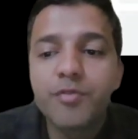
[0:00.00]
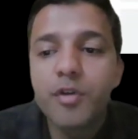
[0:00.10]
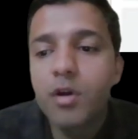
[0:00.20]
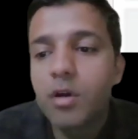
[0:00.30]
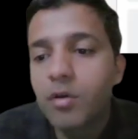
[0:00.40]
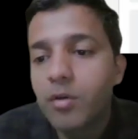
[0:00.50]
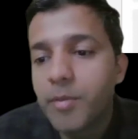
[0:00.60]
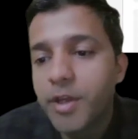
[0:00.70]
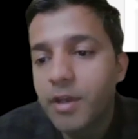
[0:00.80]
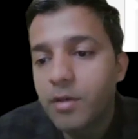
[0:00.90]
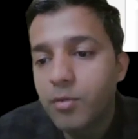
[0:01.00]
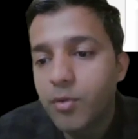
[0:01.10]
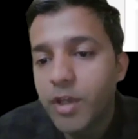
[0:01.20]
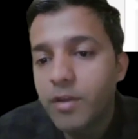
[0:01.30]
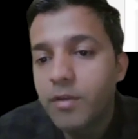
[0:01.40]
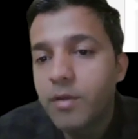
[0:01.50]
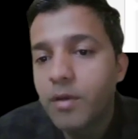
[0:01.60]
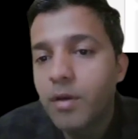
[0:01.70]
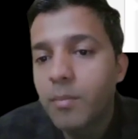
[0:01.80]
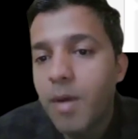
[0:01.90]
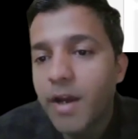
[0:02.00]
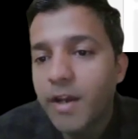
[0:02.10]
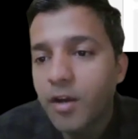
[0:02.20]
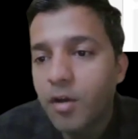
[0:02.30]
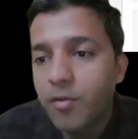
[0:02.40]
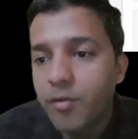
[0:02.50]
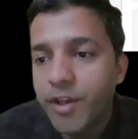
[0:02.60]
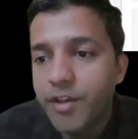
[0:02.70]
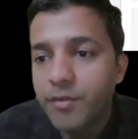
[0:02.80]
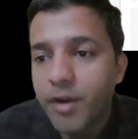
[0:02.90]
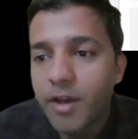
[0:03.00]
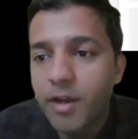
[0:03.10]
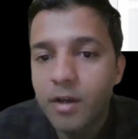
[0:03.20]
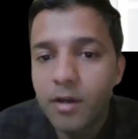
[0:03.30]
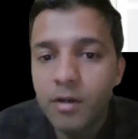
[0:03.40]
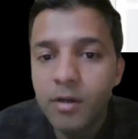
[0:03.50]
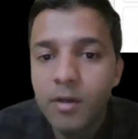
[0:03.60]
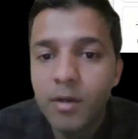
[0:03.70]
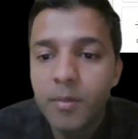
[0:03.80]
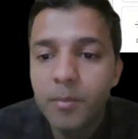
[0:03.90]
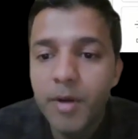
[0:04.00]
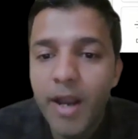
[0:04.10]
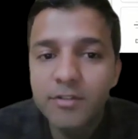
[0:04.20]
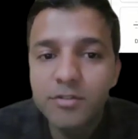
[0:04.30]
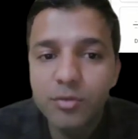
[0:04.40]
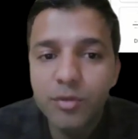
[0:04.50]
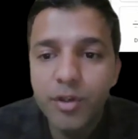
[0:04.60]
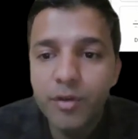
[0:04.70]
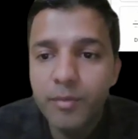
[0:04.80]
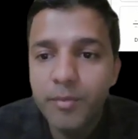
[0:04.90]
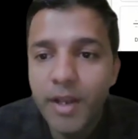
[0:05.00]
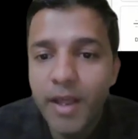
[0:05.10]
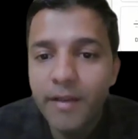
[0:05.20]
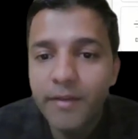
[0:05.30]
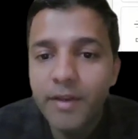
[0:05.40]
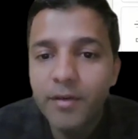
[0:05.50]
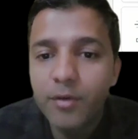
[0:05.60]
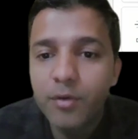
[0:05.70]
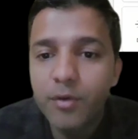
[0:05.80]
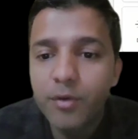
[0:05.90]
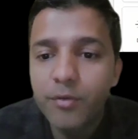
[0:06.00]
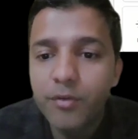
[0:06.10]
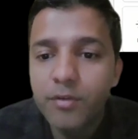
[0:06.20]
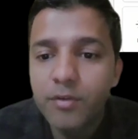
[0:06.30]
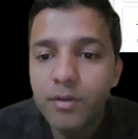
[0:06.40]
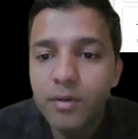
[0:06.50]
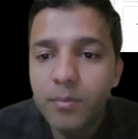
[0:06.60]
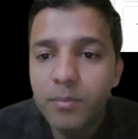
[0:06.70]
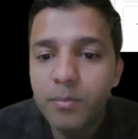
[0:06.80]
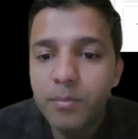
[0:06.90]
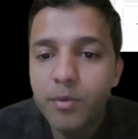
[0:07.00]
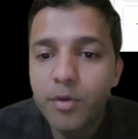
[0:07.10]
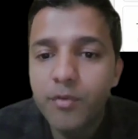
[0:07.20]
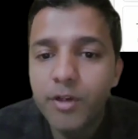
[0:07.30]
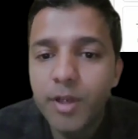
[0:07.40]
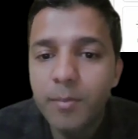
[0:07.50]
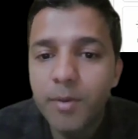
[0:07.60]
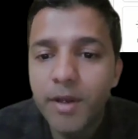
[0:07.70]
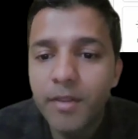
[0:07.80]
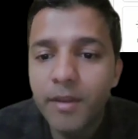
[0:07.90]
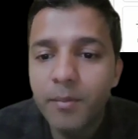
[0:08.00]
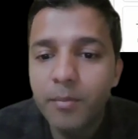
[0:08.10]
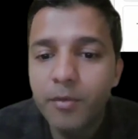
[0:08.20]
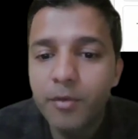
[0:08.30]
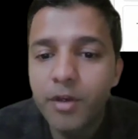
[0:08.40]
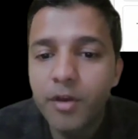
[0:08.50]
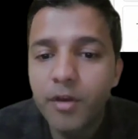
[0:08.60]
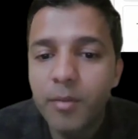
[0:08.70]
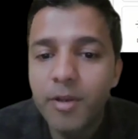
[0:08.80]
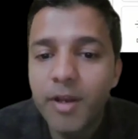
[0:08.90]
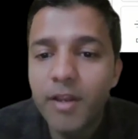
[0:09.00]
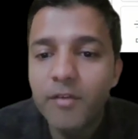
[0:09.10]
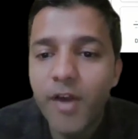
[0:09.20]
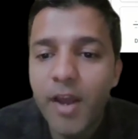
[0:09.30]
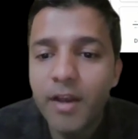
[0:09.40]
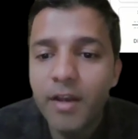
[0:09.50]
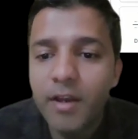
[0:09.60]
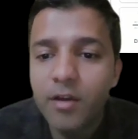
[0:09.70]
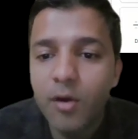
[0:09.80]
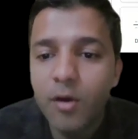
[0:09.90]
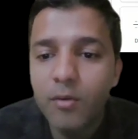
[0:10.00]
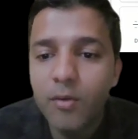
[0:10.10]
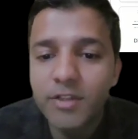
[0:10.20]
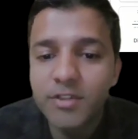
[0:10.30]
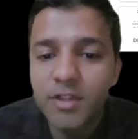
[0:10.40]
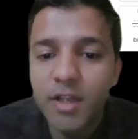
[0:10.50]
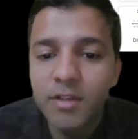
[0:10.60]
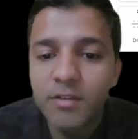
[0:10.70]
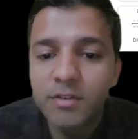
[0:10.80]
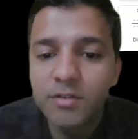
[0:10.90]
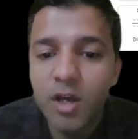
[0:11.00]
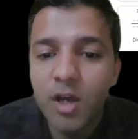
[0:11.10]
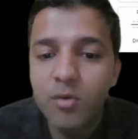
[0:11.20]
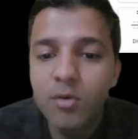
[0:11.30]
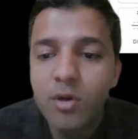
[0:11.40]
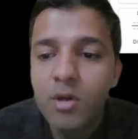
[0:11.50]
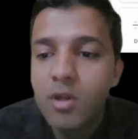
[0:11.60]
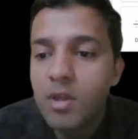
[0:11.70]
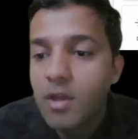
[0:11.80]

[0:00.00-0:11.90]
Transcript: if you are going to be doing a marketing outreach via a brand story or something like that, then you could use this beautiful template and then put in your email and then finally a call to action. And this is how